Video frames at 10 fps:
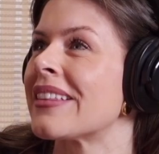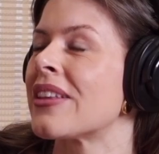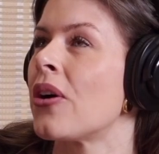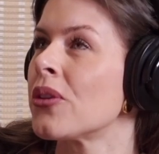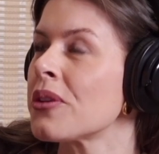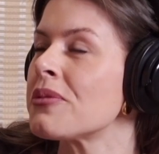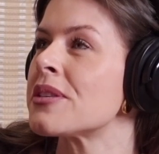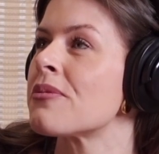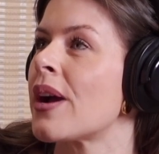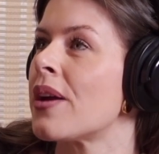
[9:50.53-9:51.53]
the only
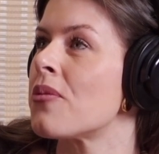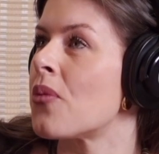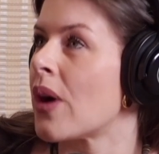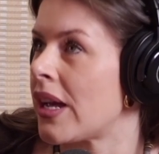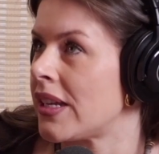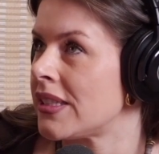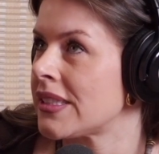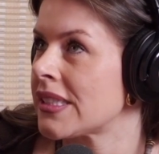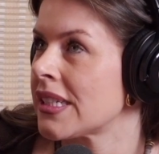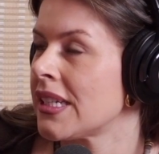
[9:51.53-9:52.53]
reason why it
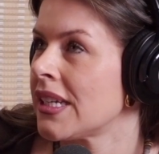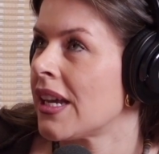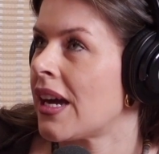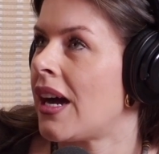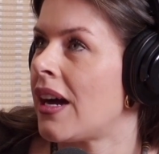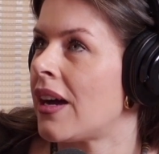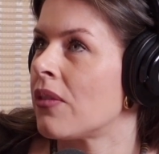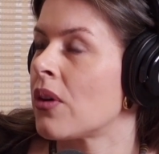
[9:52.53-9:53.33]
was, I